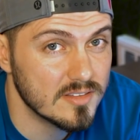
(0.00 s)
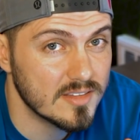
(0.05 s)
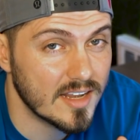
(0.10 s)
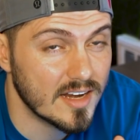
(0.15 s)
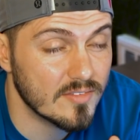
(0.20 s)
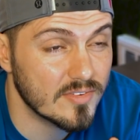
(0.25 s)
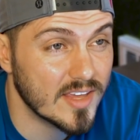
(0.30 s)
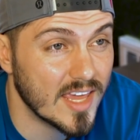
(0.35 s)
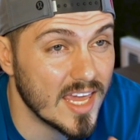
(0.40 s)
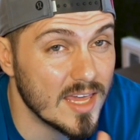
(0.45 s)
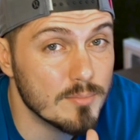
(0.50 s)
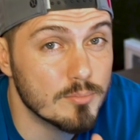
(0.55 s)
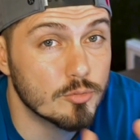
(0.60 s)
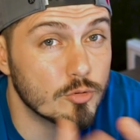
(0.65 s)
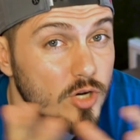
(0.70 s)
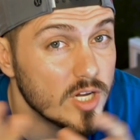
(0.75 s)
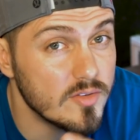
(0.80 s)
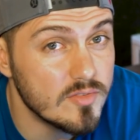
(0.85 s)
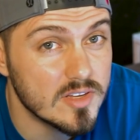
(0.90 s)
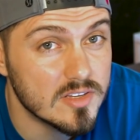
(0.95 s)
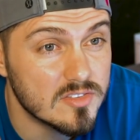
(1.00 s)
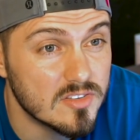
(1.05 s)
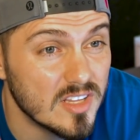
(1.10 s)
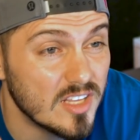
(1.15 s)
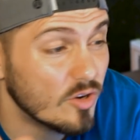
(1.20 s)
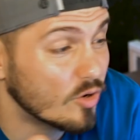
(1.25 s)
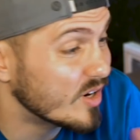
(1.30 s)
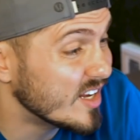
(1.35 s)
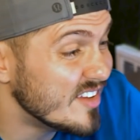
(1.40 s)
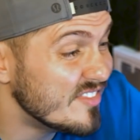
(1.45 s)
that have came
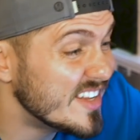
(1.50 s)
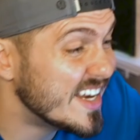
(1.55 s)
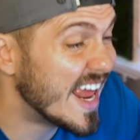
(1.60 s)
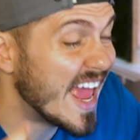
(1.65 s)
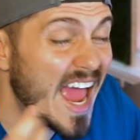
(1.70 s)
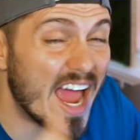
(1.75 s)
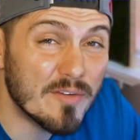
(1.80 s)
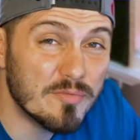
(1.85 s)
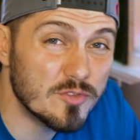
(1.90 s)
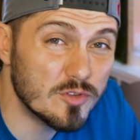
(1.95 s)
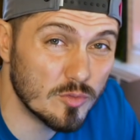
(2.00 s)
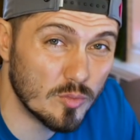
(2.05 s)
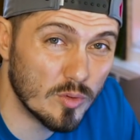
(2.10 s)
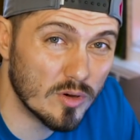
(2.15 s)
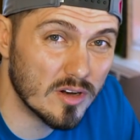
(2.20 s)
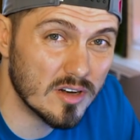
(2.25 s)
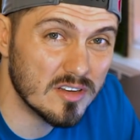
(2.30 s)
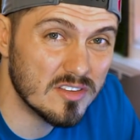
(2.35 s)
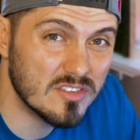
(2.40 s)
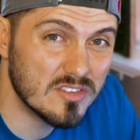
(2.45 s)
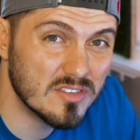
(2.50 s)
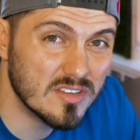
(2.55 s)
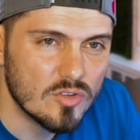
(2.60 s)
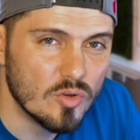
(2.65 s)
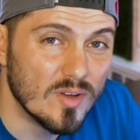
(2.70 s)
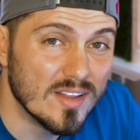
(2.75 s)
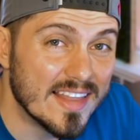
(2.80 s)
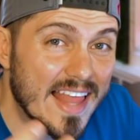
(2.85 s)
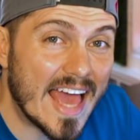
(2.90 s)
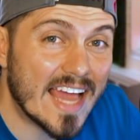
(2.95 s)
previously or even afterwards
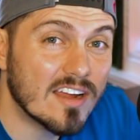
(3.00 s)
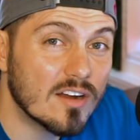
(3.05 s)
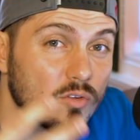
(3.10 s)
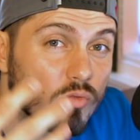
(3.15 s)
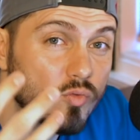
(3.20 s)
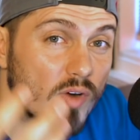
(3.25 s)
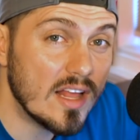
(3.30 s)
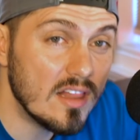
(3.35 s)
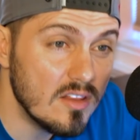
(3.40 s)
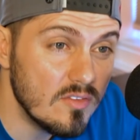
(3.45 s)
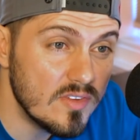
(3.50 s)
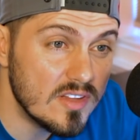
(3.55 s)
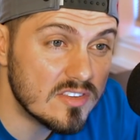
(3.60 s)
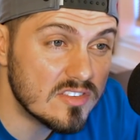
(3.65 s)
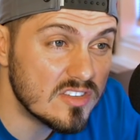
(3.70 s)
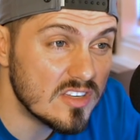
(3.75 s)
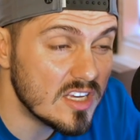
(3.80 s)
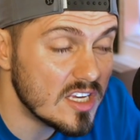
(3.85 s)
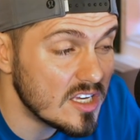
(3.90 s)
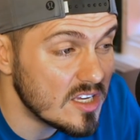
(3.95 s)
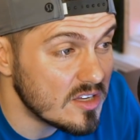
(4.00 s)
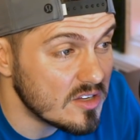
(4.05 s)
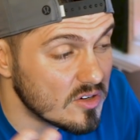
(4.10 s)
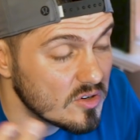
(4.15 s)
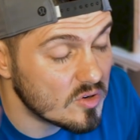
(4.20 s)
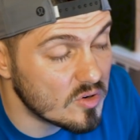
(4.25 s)
to a lack of relevancy,